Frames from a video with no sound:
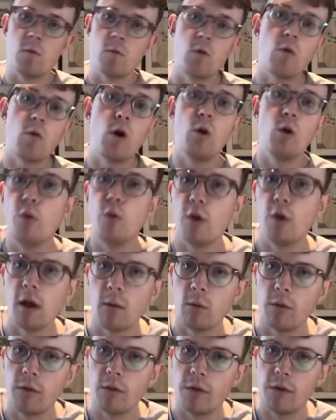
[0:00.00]
quote that
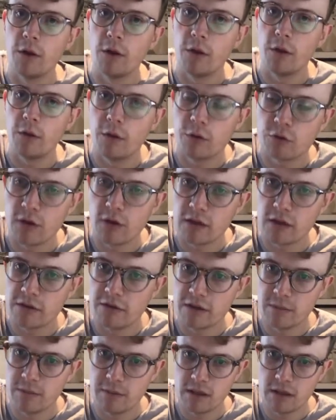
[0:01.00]
I want the
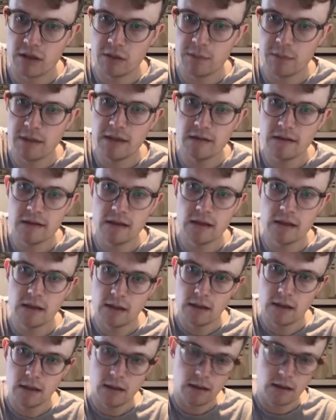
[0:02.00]
transfer to be in
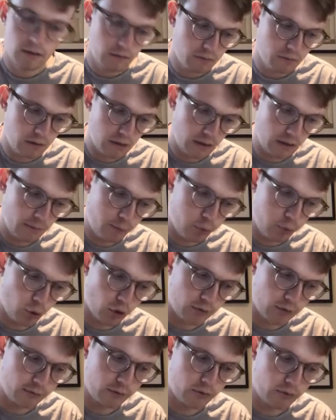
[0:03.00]
specie, the
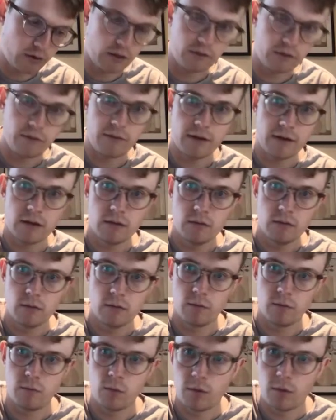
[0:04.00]
approximate transfer value
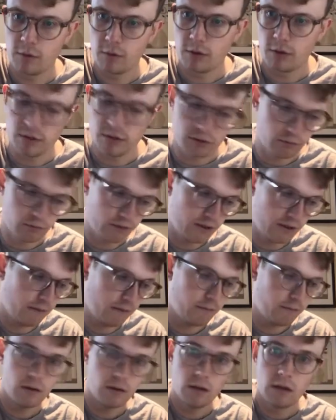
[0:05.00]
of what I'm looking to
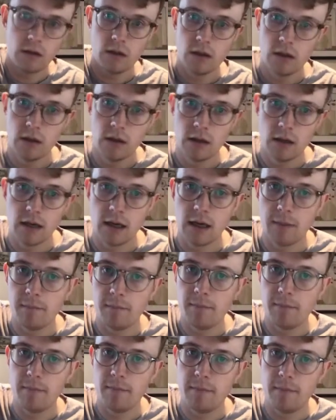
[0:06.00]
receive,
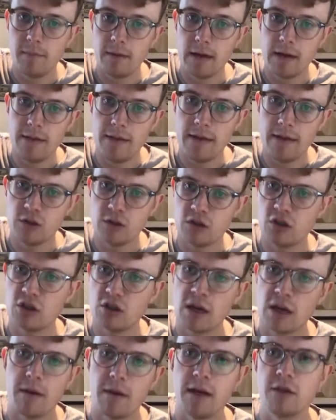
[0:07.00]
and then just
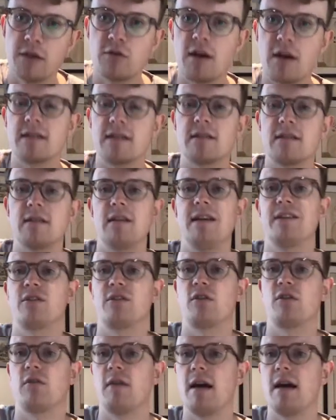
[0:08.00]
to check my address
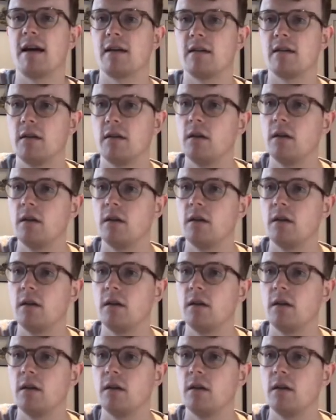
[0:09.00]
is correct.